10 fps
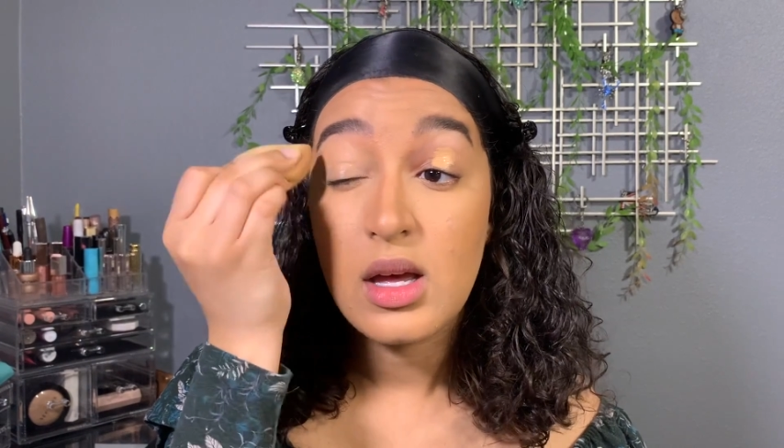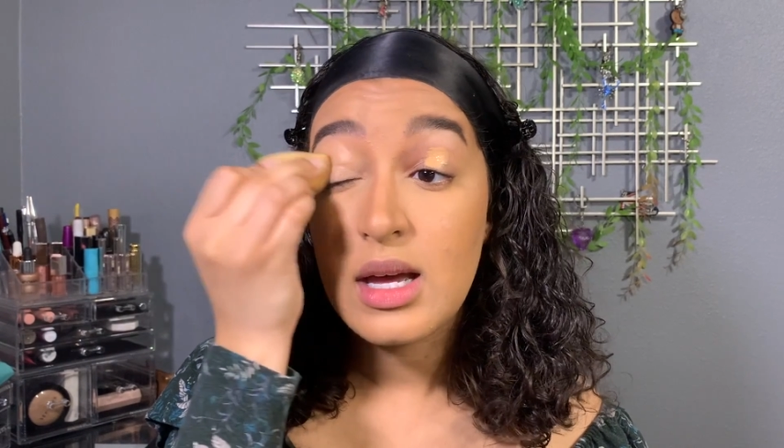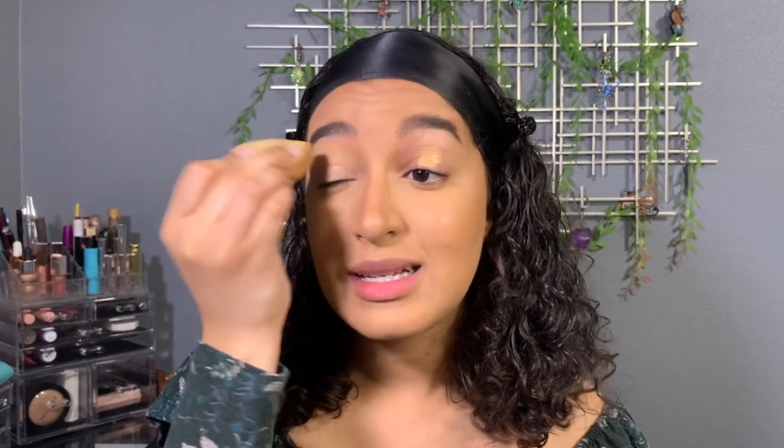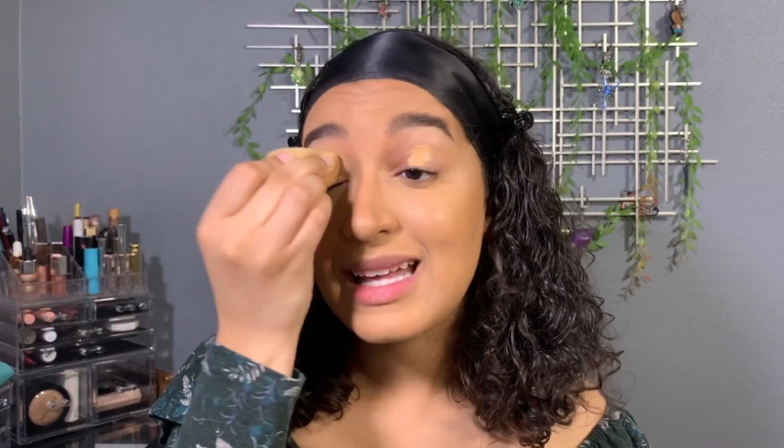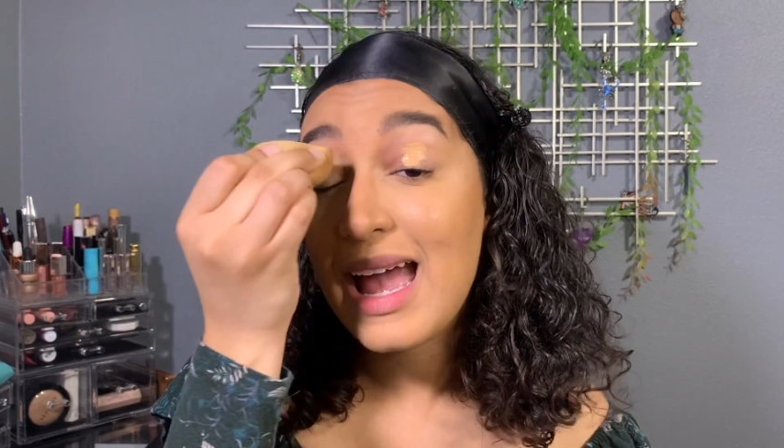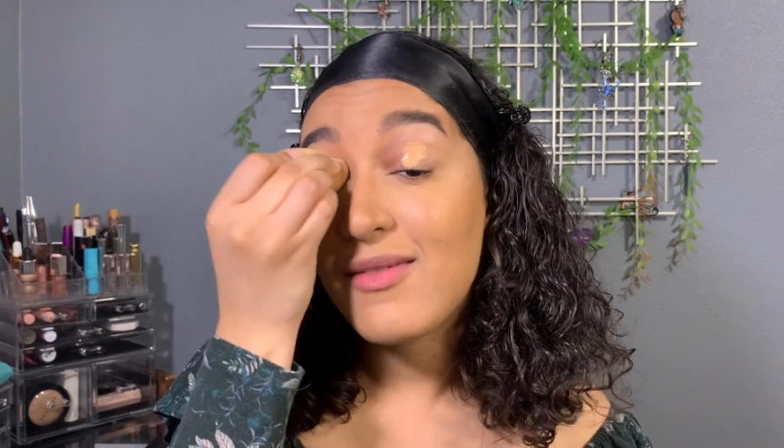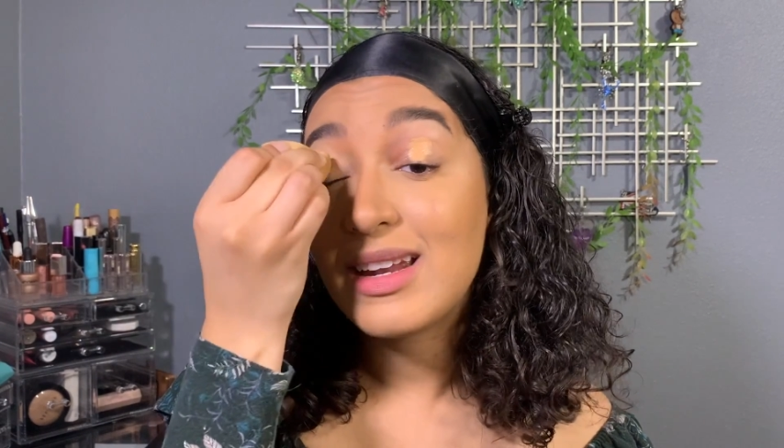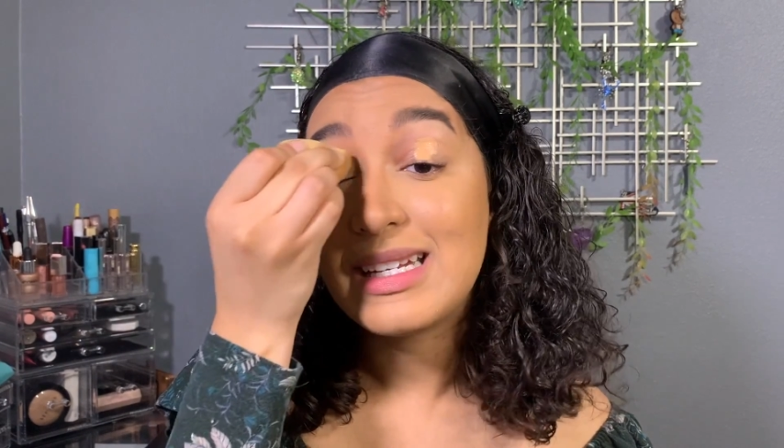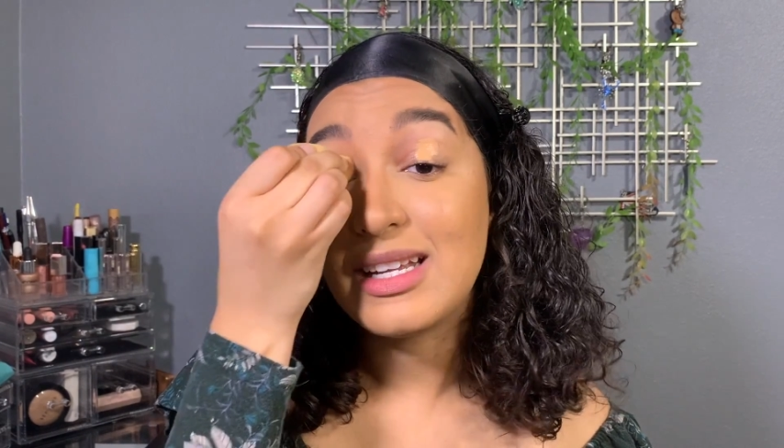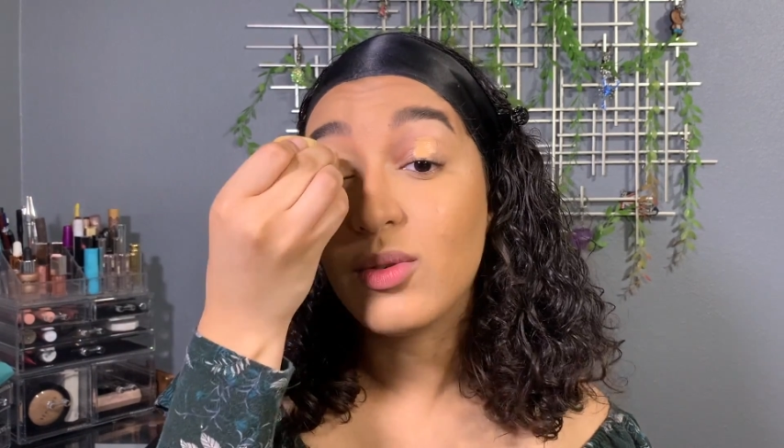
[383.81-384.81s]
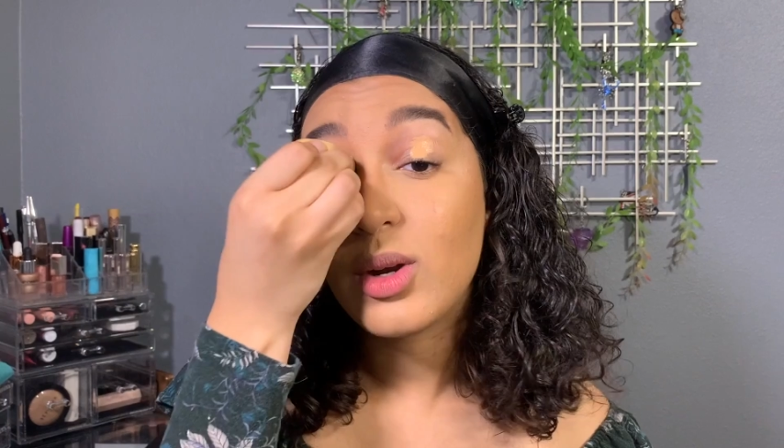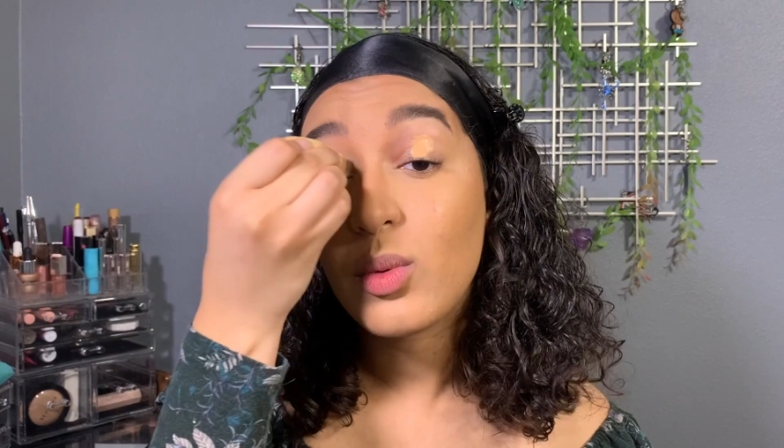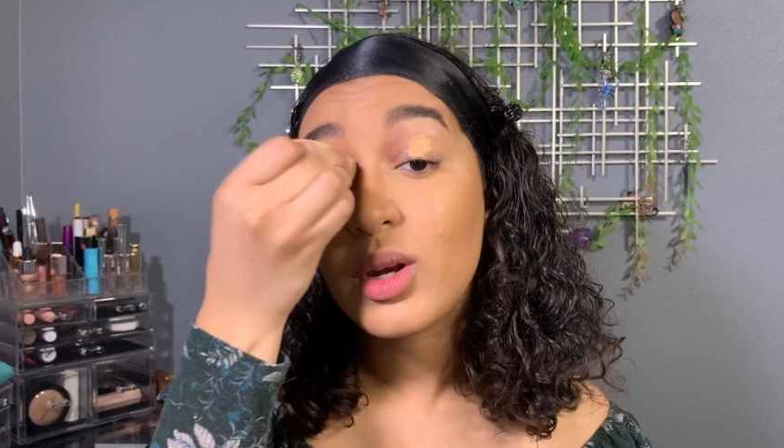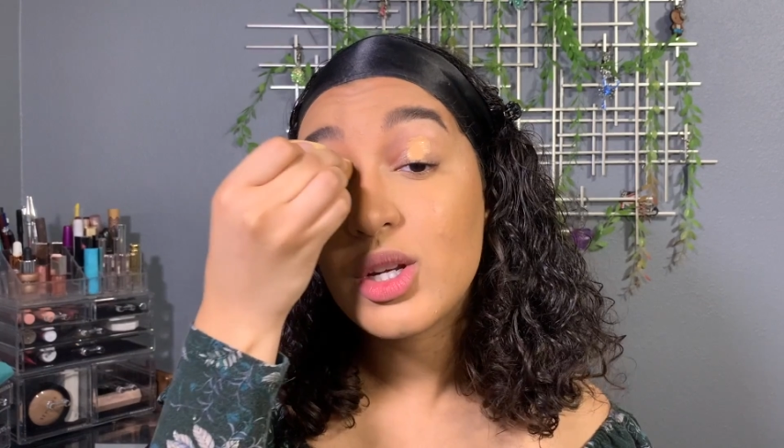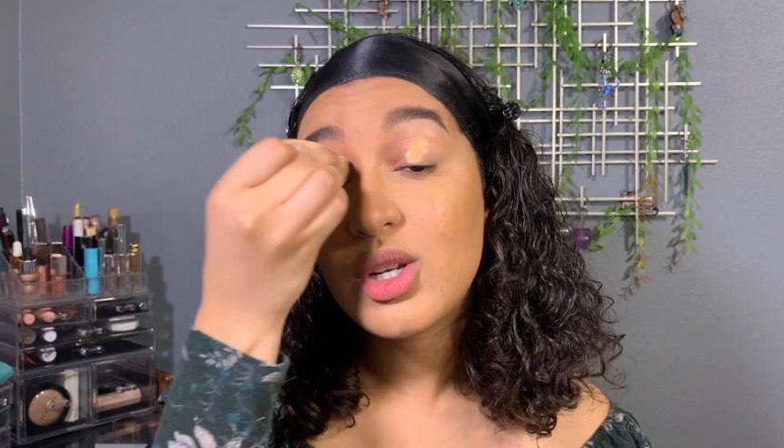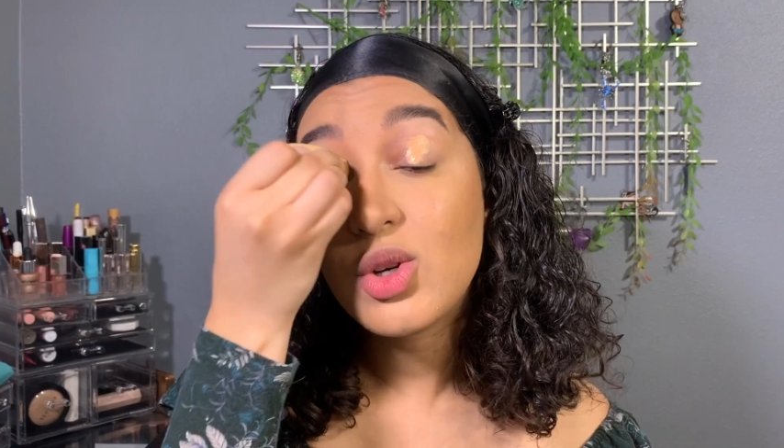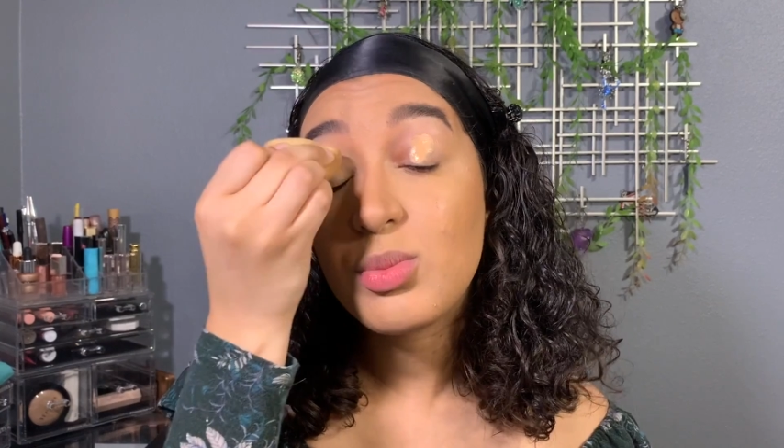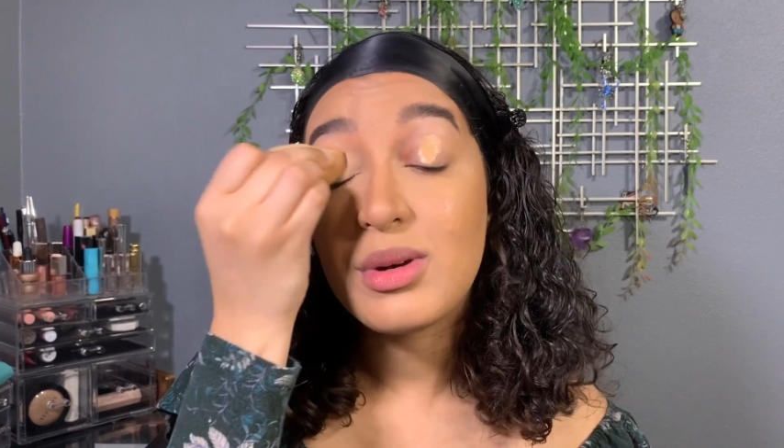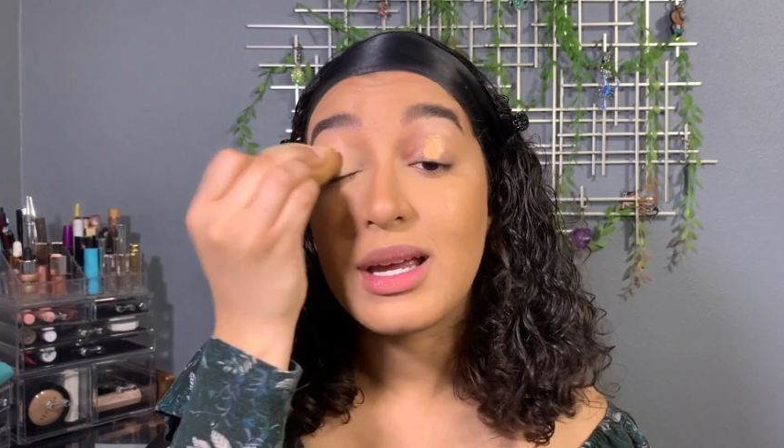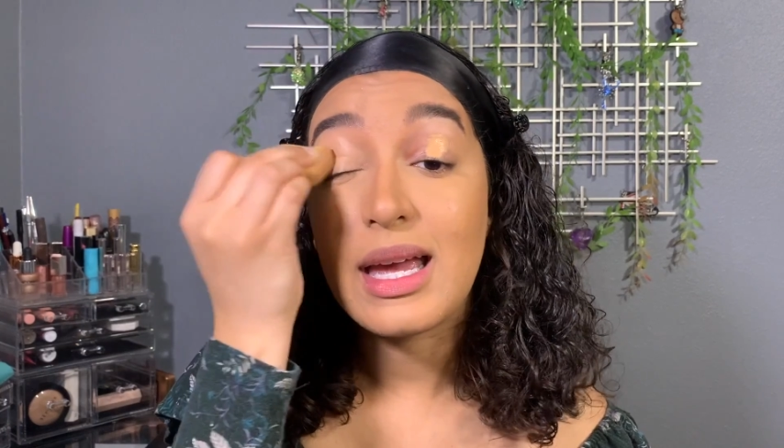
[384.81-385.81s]
So I have an idea of what I wanna do,
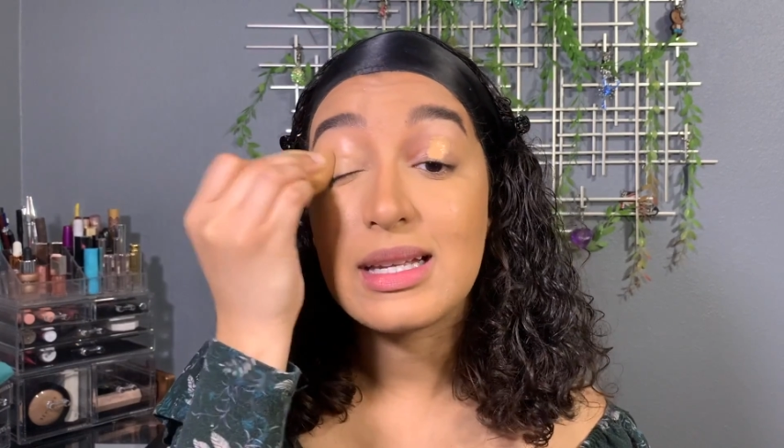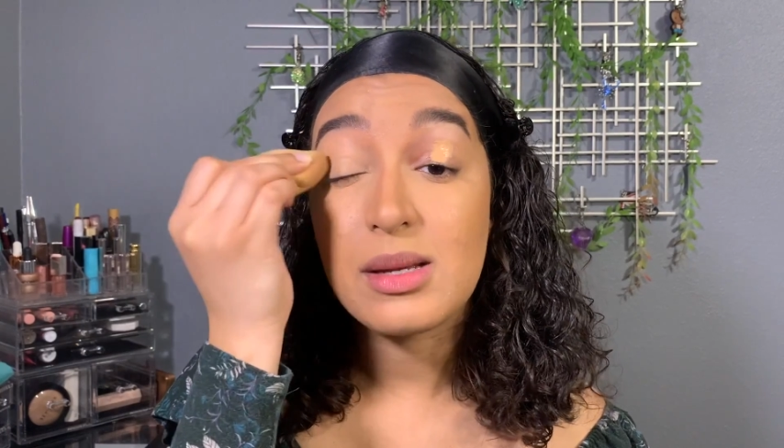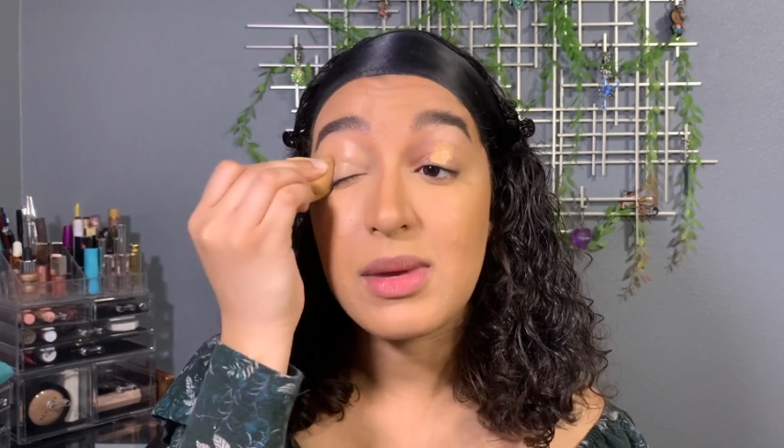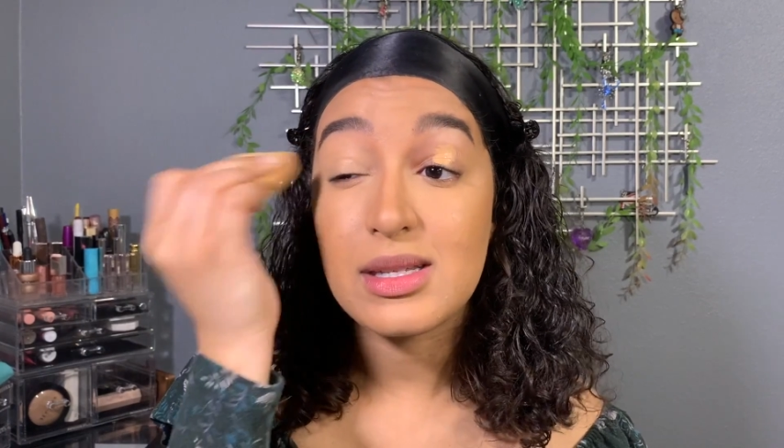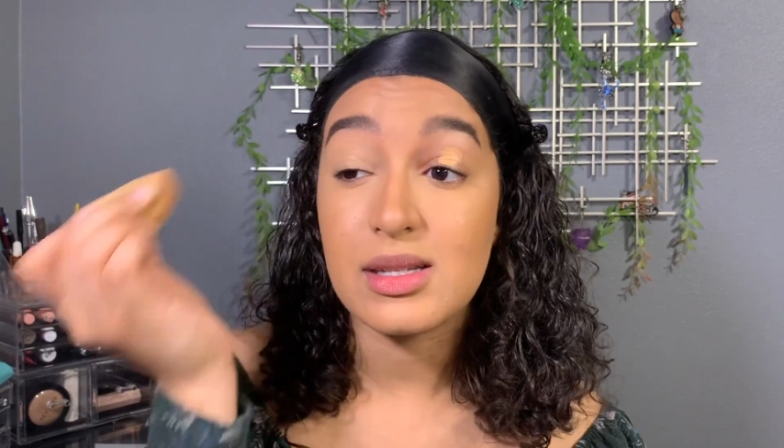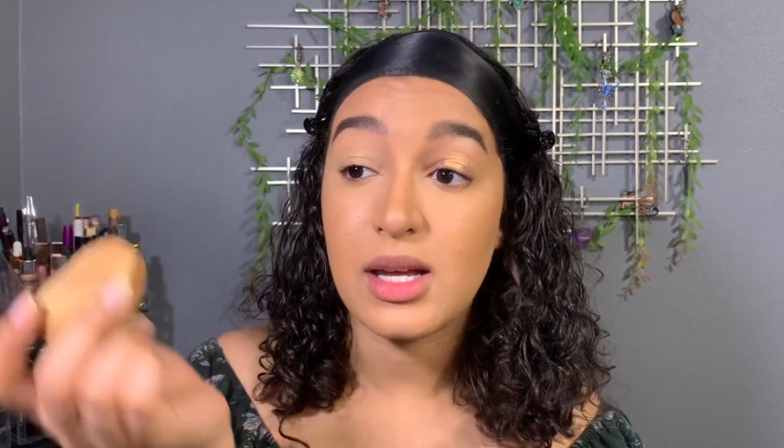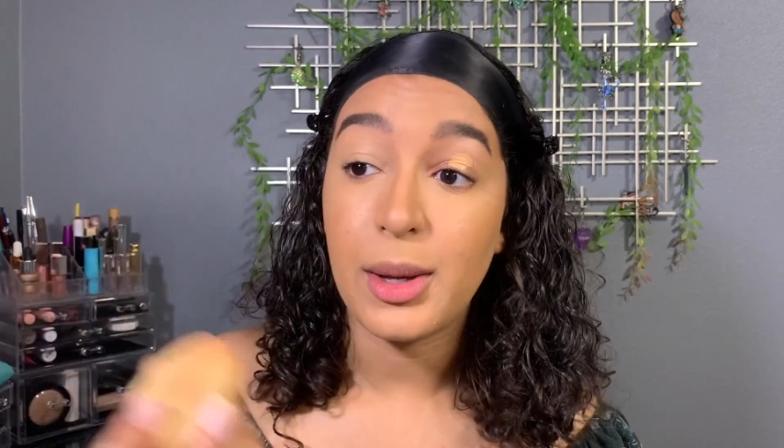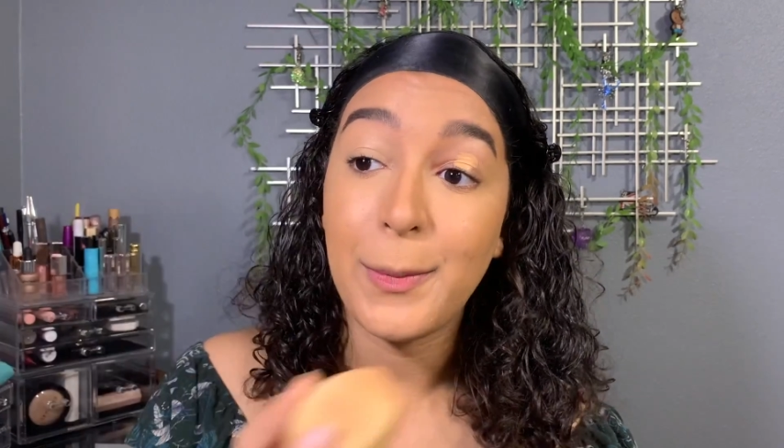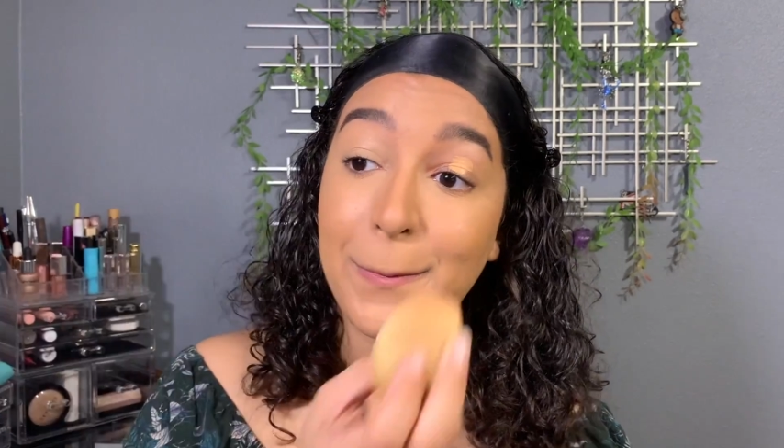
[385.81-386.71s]
but in case it messes up.